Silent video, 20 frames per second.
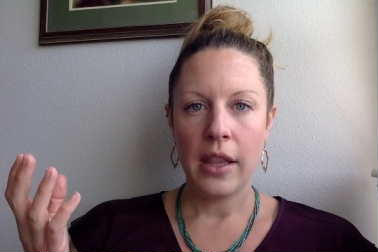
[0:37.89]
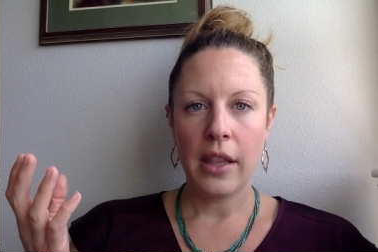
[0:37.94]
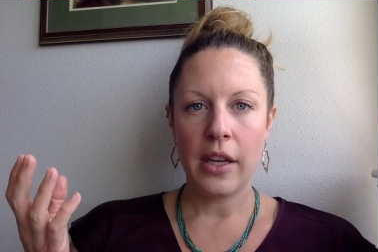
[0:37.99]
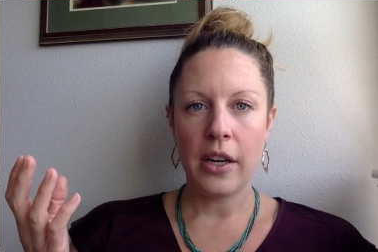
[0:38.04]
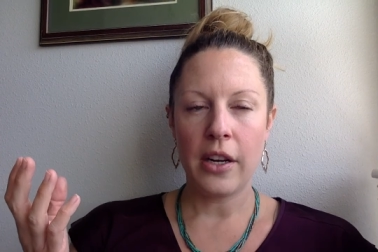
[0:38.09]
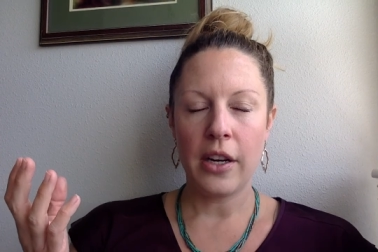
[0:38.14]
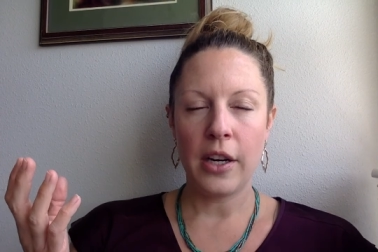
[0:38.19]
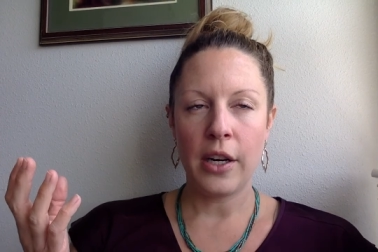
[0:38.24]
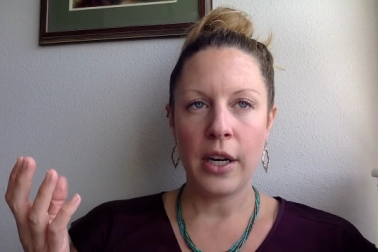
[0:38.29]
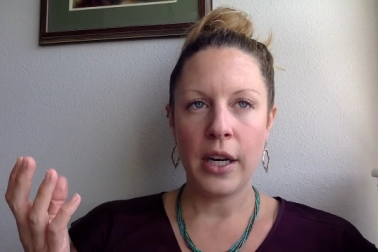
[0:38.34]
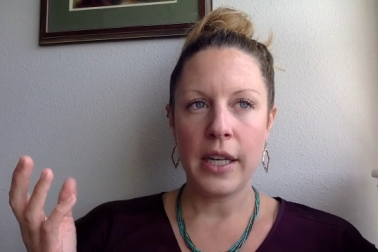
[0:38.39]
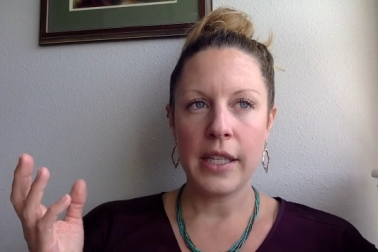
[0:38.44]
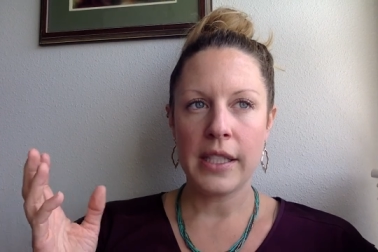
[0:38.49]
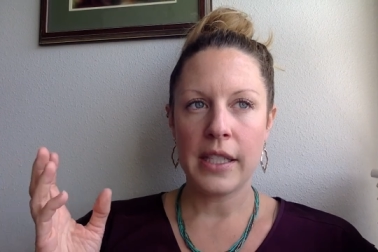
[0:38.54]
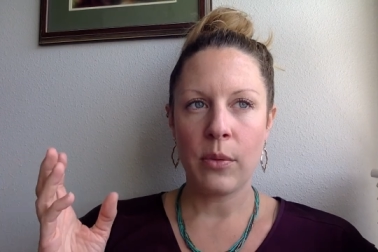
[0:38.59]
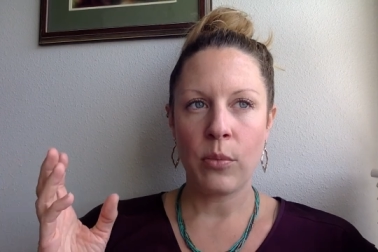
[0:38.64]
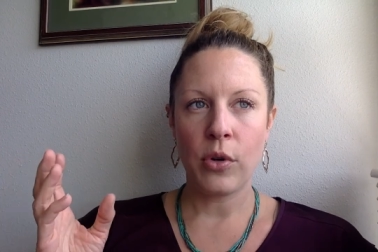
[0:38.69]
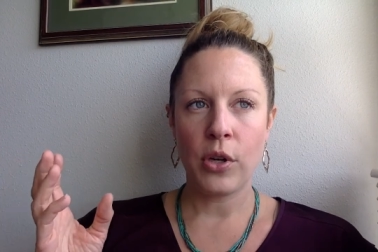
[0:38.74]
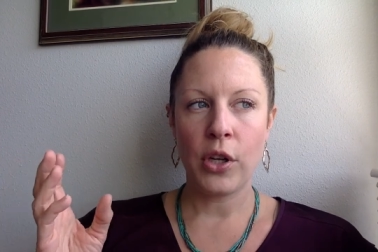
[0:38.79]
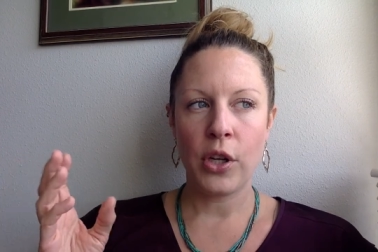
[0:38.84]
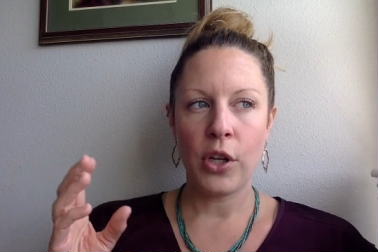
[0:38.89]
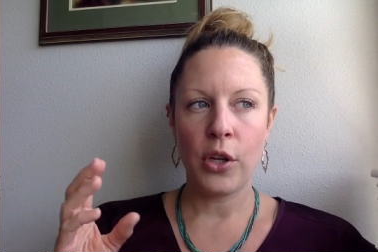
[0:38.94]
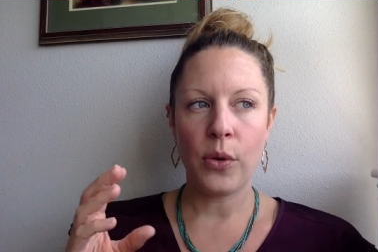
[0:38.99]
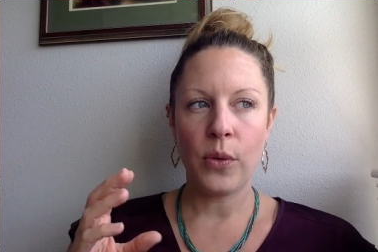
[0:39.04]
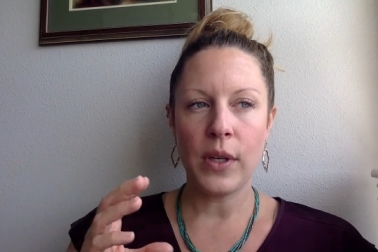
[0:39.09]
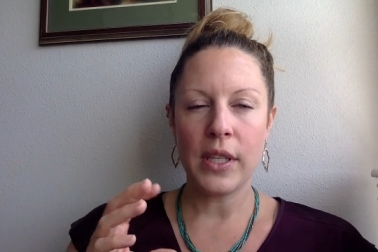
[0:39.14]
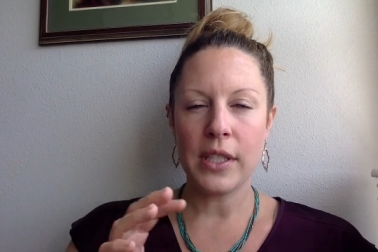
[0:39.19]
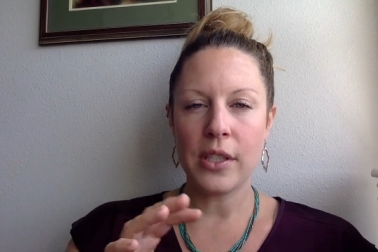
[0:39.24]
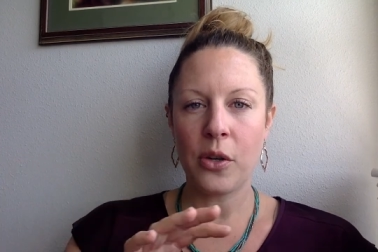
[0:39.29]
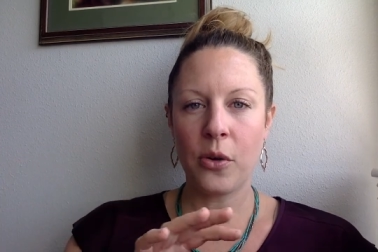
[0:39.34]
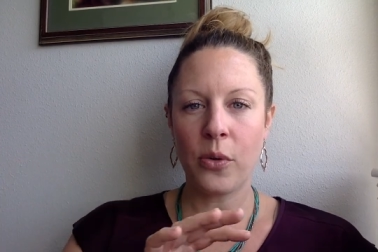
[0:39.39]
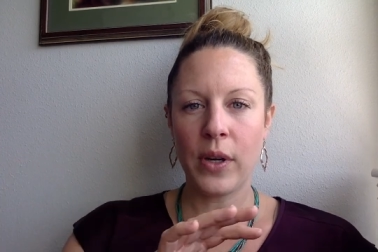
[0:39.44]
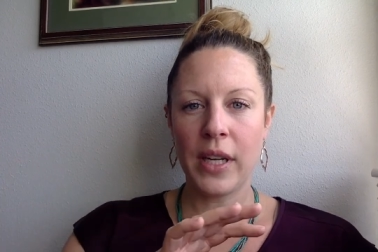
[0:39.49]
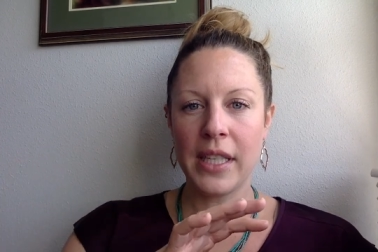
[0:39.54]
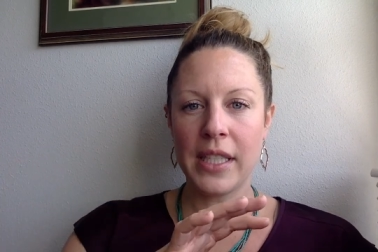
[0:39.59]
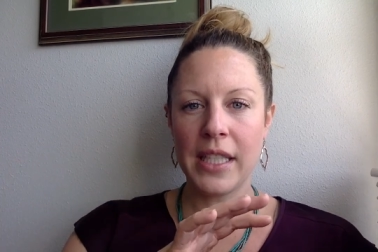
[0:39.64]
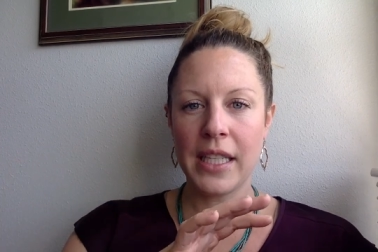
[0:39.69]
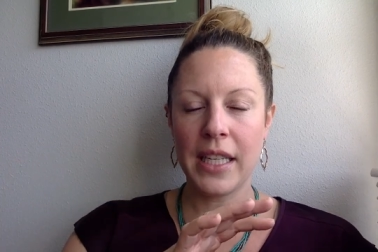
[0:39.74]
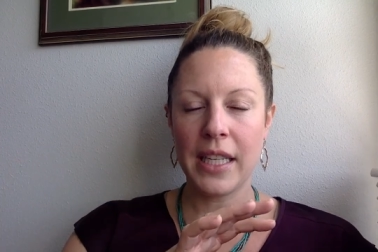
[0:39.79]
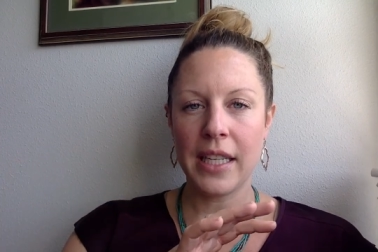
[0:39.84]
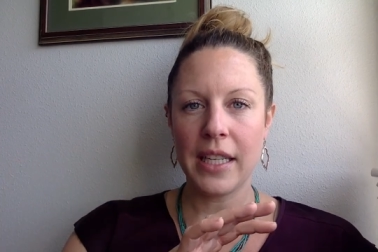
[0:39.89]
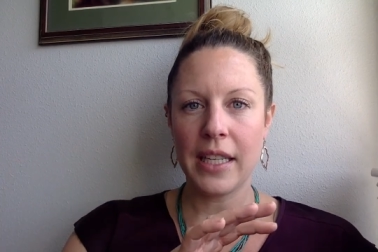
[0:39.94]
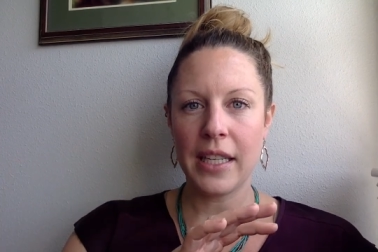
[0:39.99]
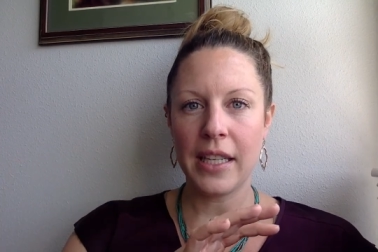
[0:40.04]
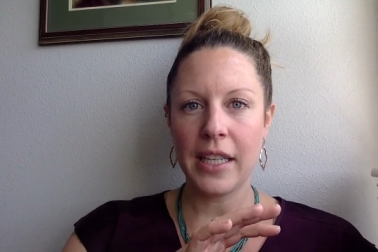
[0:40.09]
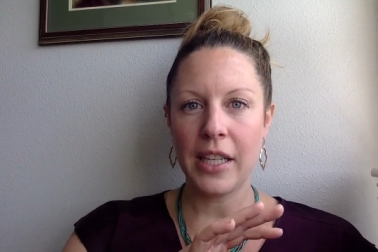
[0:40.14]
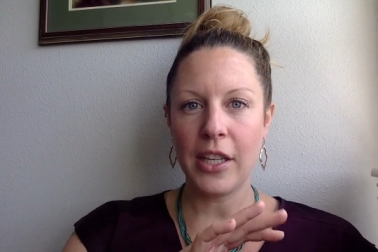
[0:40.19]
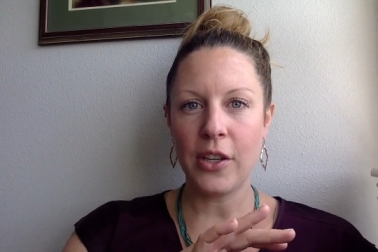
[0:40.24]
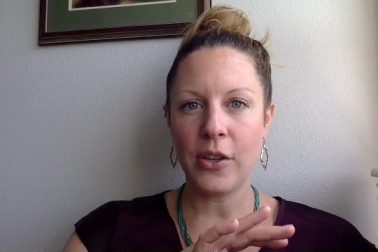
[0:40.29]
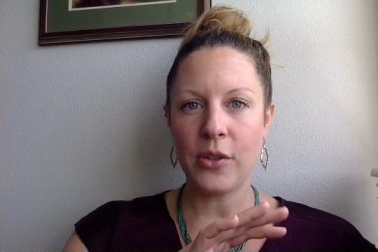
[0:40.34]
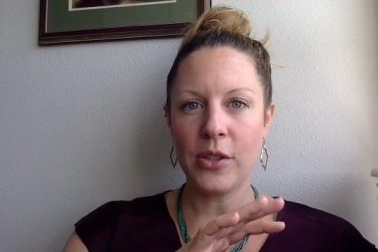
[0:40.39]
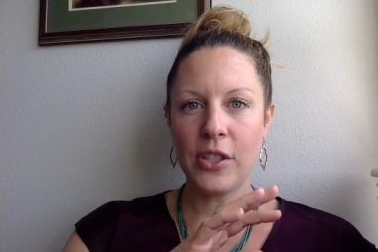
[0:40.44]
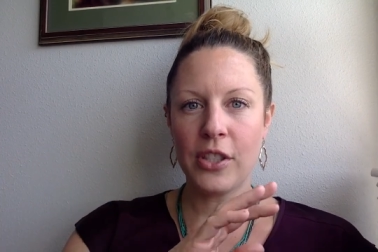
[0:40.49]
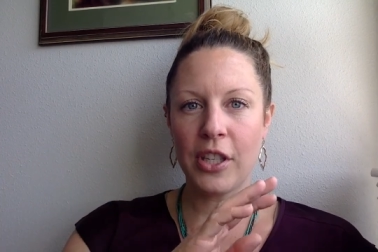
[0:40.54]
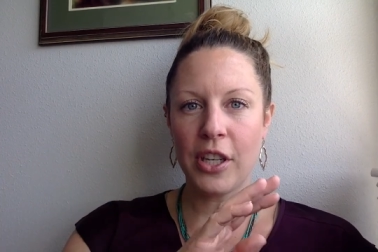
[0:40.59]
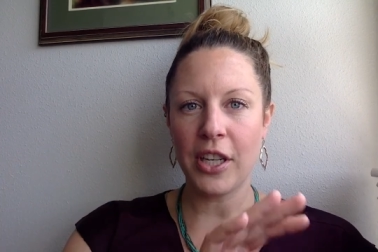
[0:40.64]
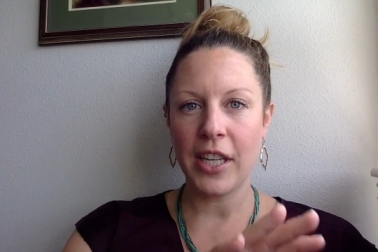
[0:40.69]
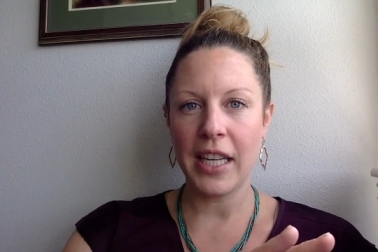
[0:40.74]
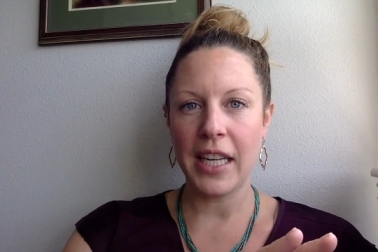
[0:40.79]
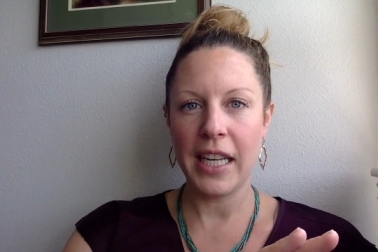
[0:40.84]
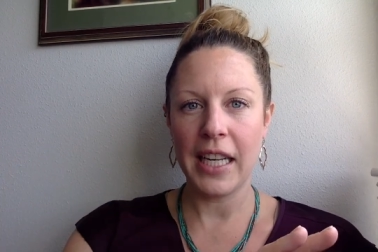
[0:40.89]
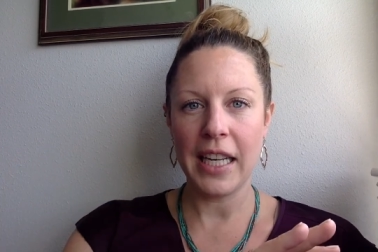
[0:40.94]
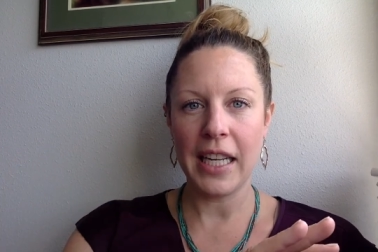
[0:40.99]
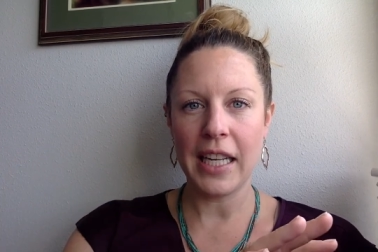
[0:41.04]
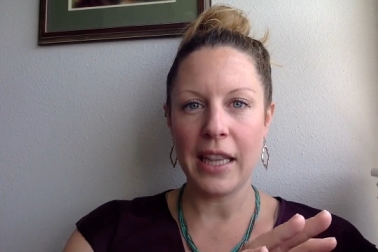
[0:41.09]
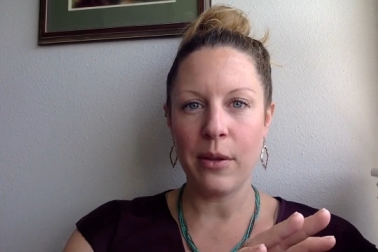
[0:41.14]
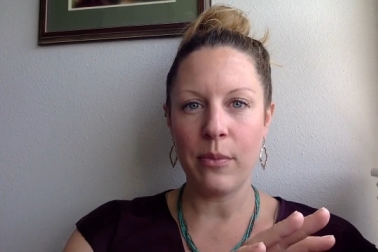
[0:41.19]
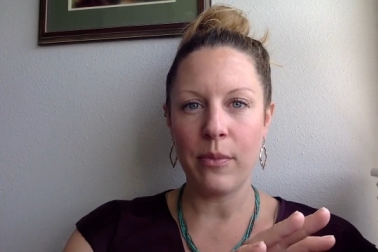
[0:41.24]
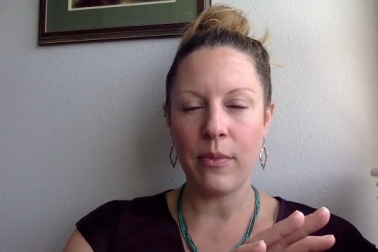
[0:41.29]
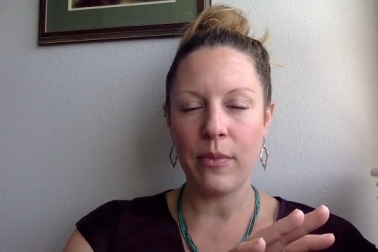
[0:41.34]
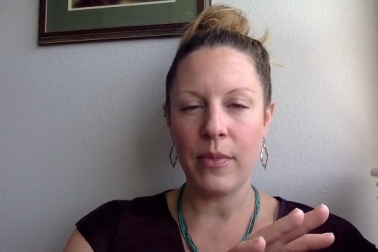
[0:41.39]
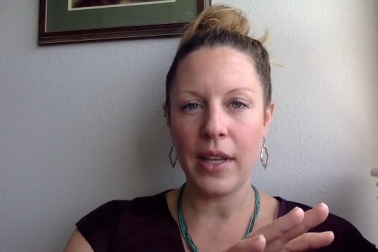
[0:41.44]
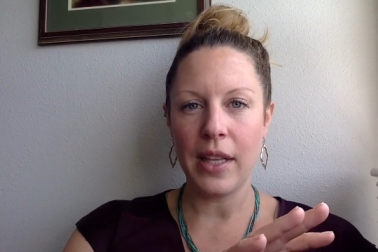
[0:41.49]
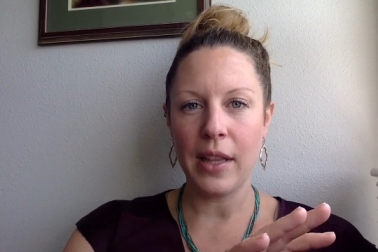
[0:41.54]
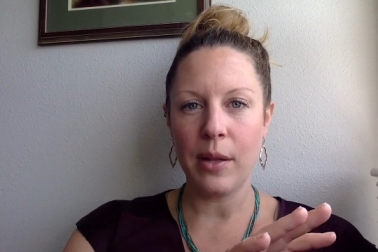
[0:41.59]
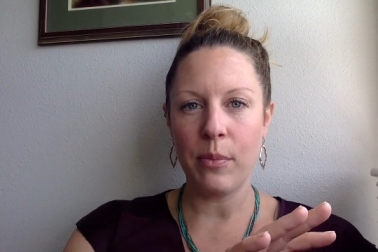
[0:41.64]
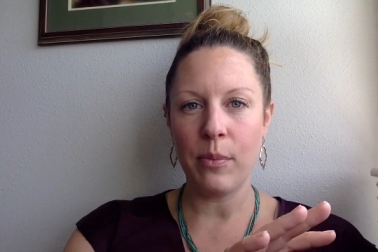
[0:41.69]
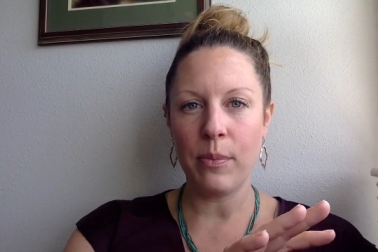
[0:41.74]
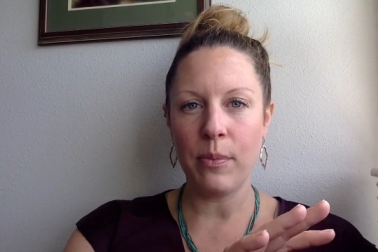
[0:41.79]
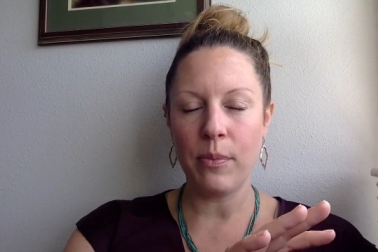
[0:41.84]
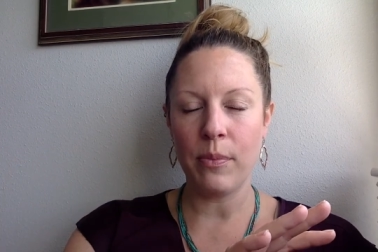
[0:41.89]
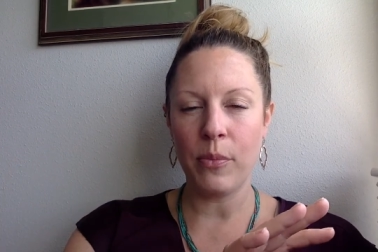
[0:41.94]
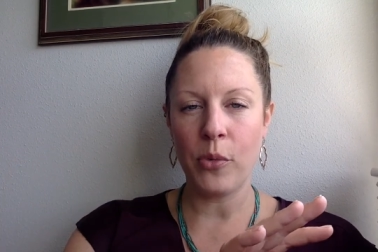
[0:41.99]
there is someone who is going to you know start eating in the in the